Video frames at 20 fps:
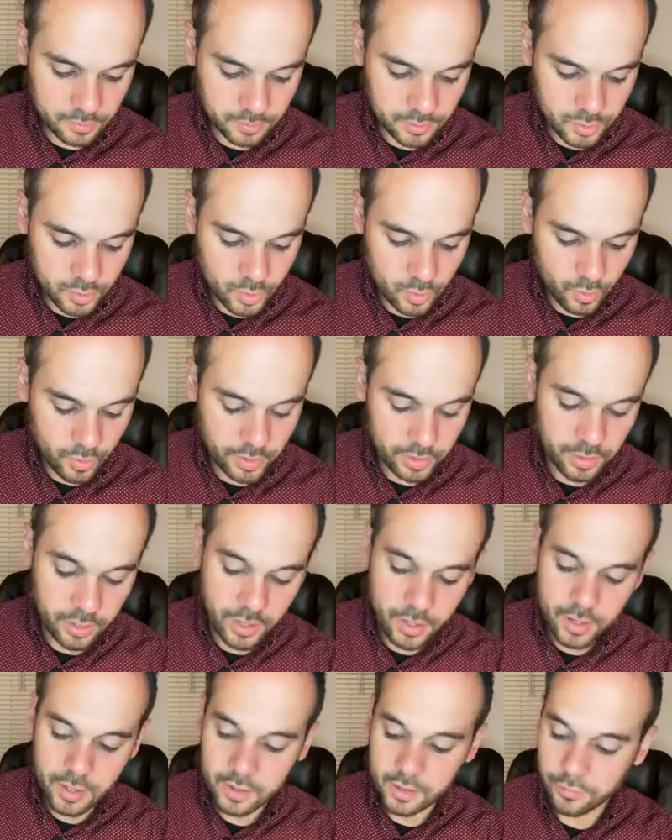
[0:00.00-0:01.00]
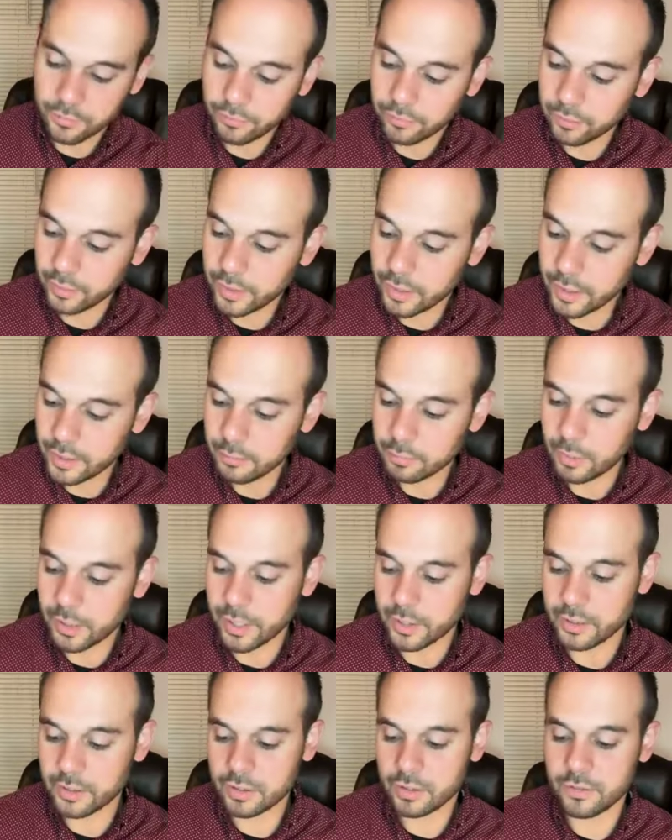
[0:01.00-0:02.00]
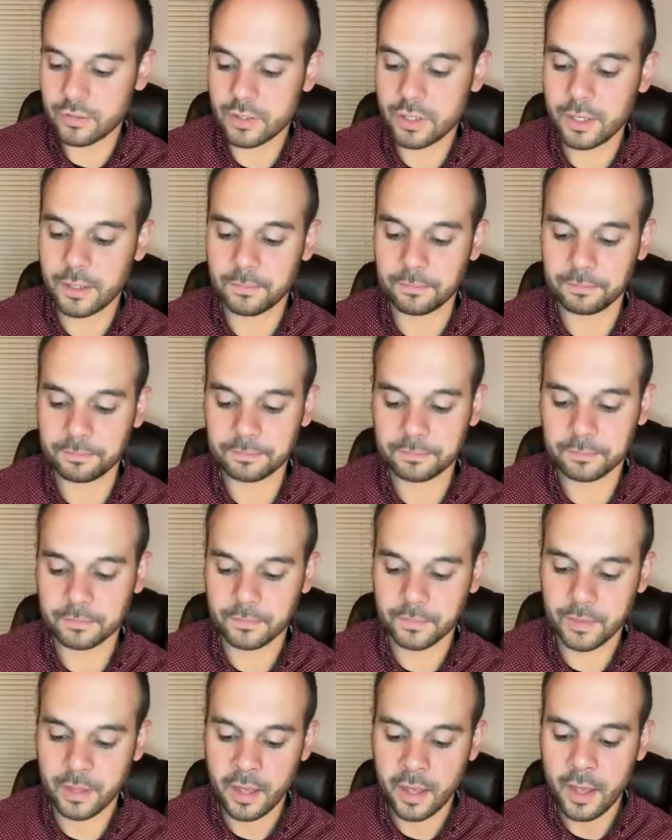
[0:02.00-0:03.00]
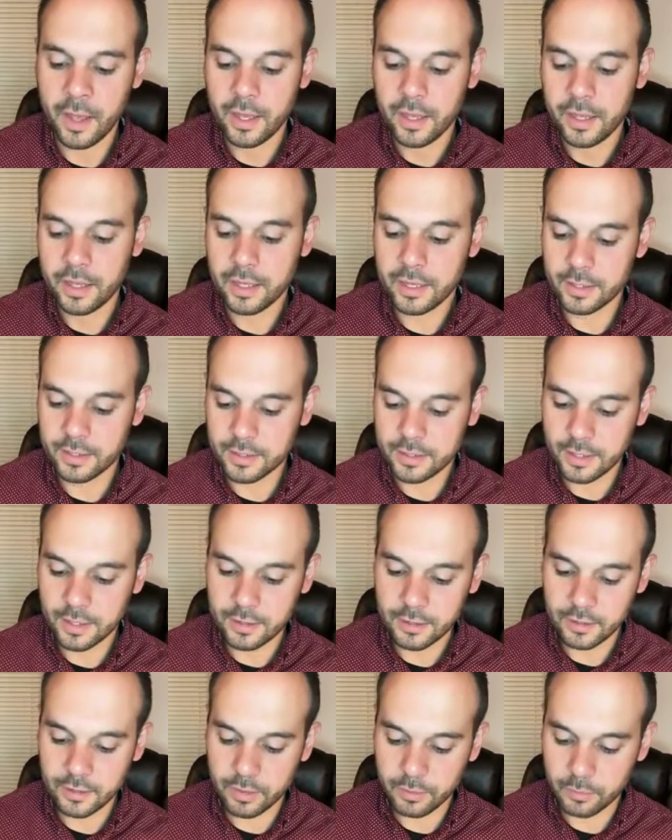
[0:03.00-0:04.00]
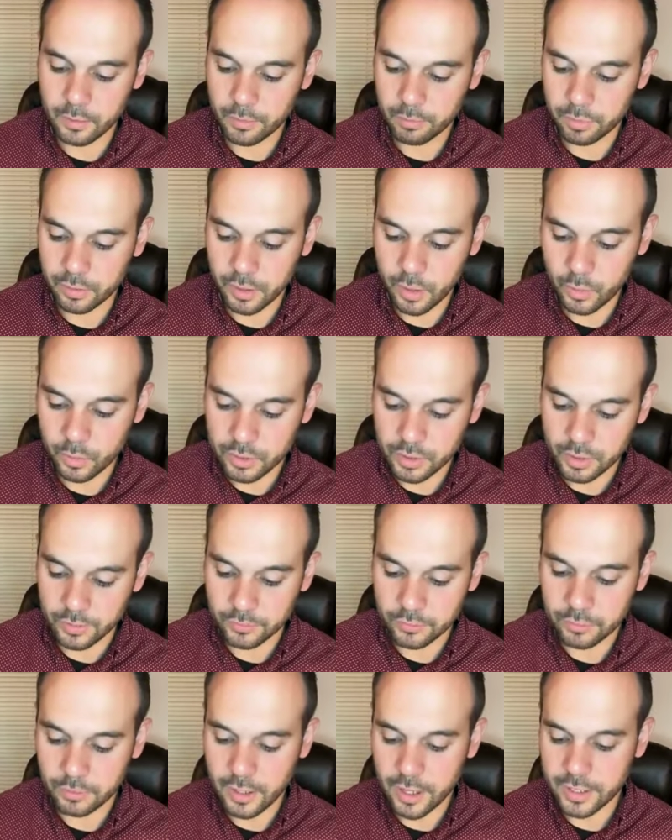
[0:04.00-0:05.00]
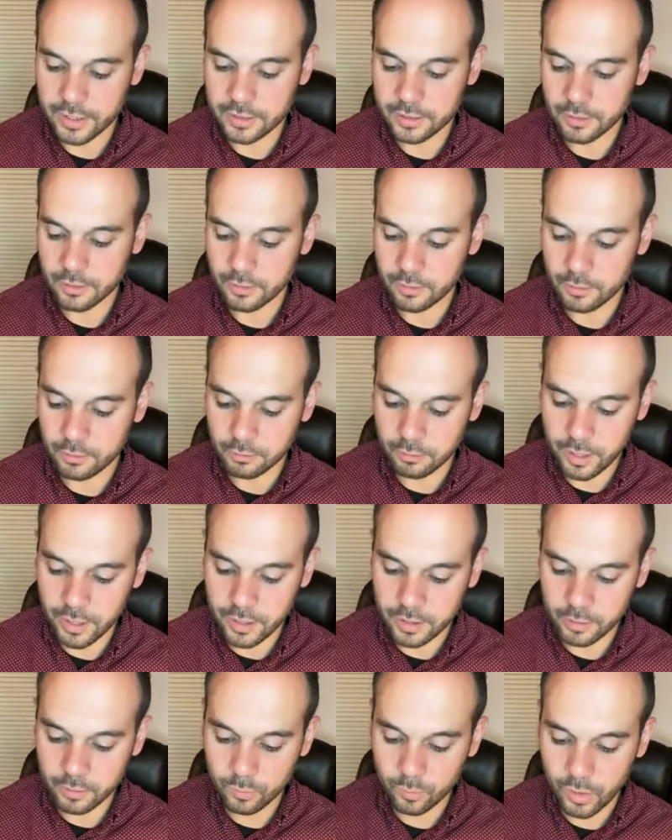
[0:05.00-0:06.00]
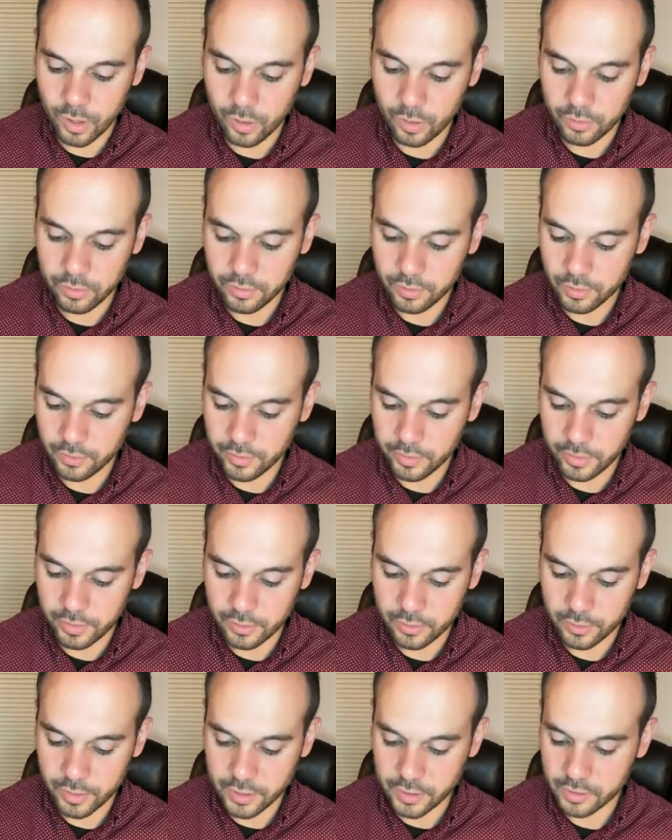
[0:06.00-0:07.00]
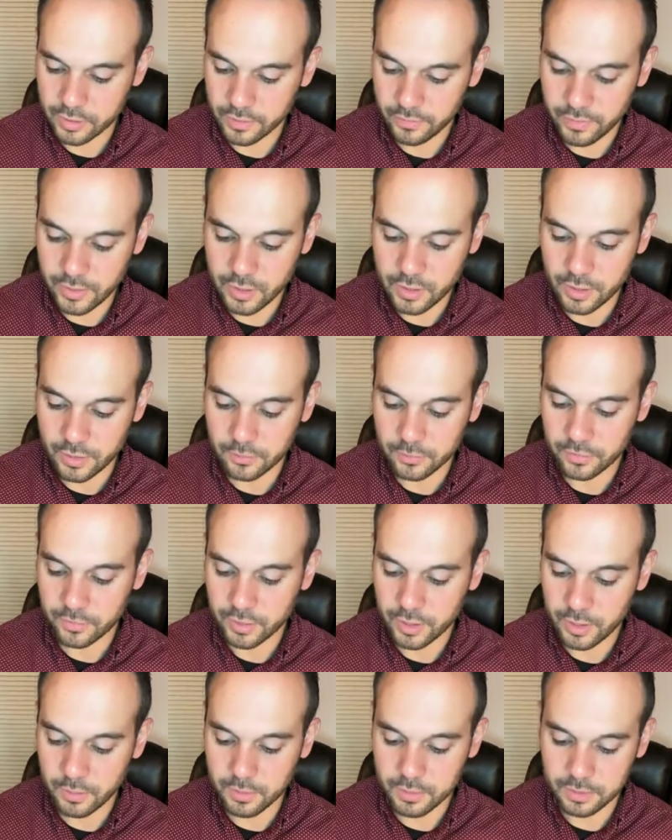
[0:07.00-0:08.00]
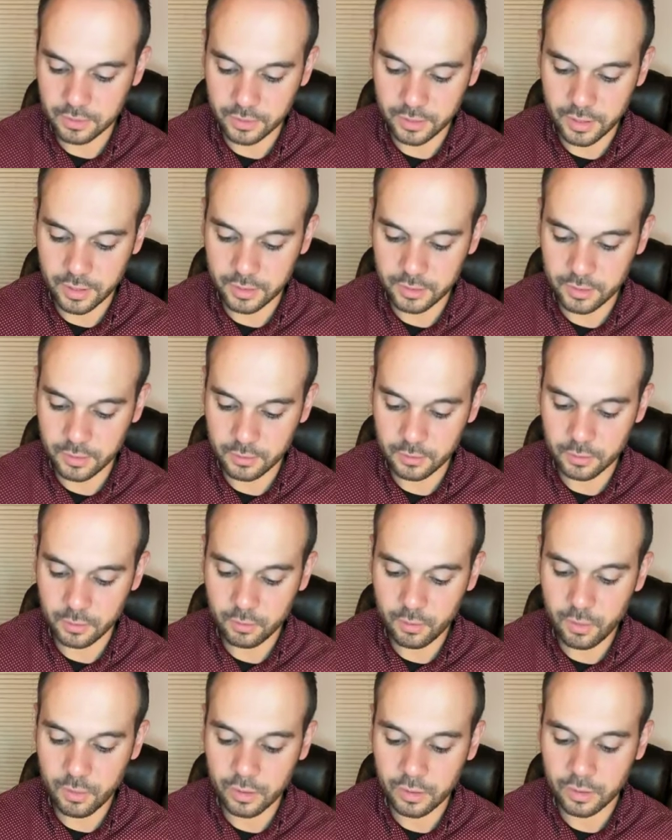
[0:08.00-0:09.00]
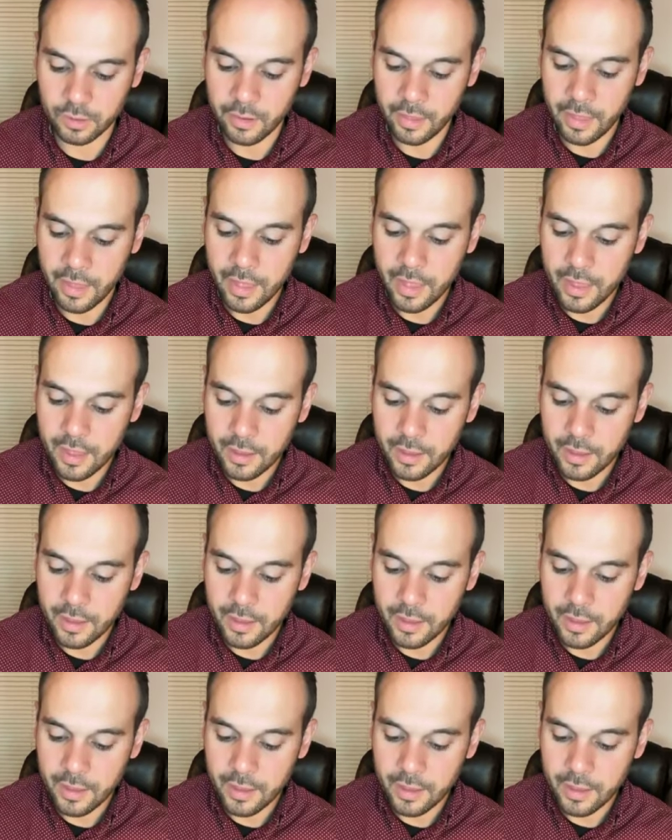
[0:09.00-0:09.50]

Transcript: than to enjoy the fleeting pleasures of sin. He considered the reproach of Christ greater wealth than the treasures of Egypt, for he was looking to the reward.